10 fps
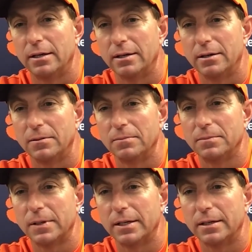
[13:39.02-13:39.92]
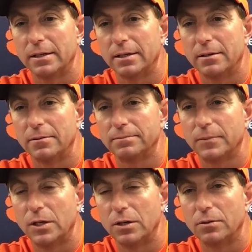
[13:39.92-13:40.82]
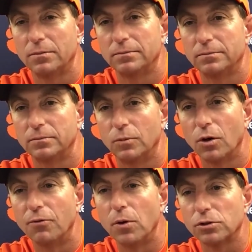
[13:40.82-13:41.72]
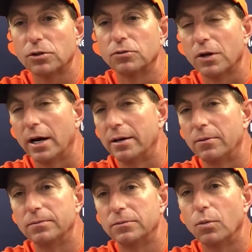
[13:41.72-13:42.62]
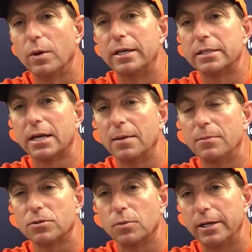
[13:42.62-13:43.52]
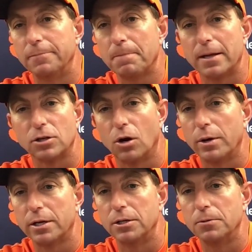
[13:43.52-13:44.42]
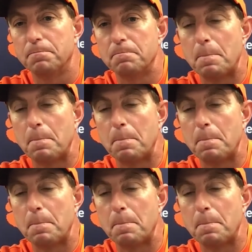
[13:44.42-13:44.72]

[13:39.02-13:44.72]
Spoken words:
You know, we're going to focus on trying to win this game this week. That's all we can do.